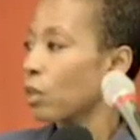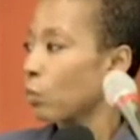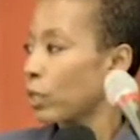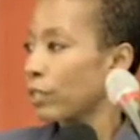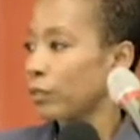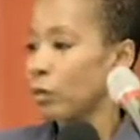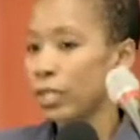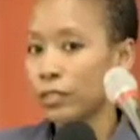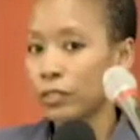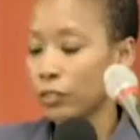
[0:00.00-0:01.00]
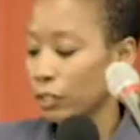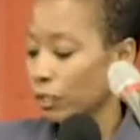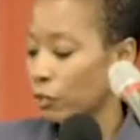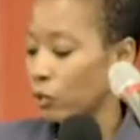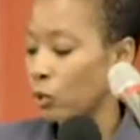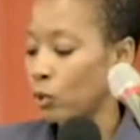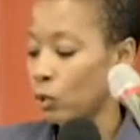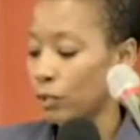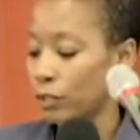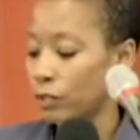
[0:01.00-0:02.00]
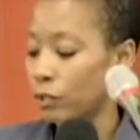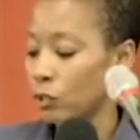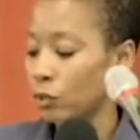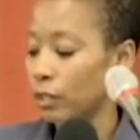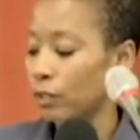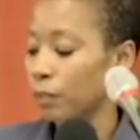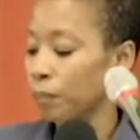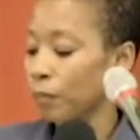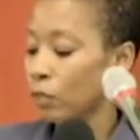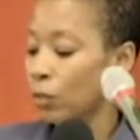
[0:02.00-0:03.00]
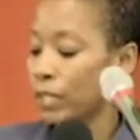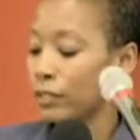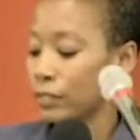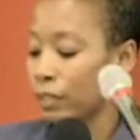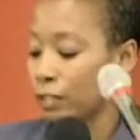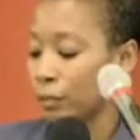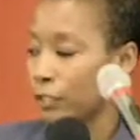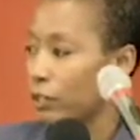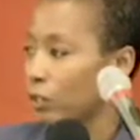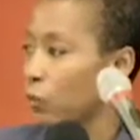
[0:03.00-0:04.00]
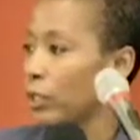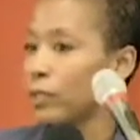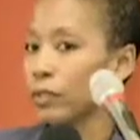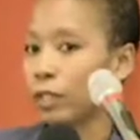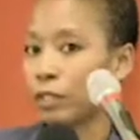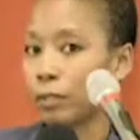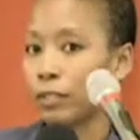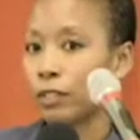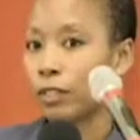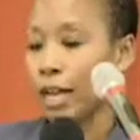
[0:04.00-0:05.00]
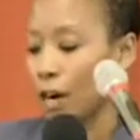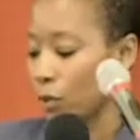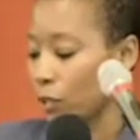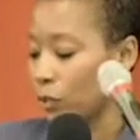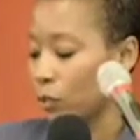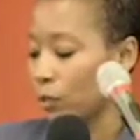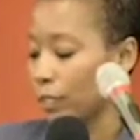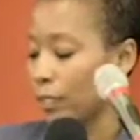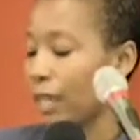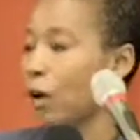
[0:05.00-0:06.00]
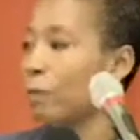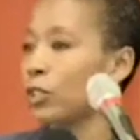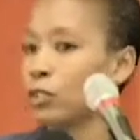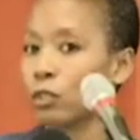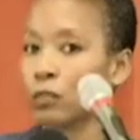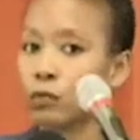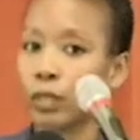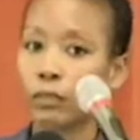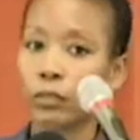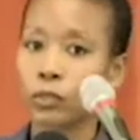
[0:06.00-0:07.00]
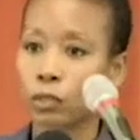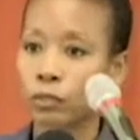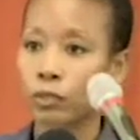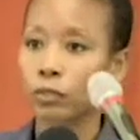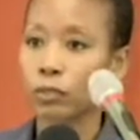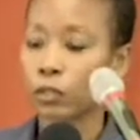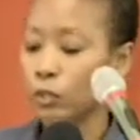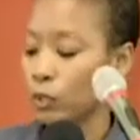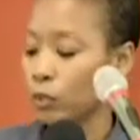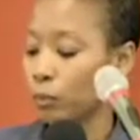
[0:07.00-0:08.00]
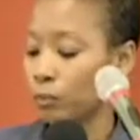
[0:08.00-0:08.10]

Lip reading: what is it you're going to do? Who's going to do it? When is it going to be done? Where is it going to be done? How are you doing it? How much of whatever service are you going to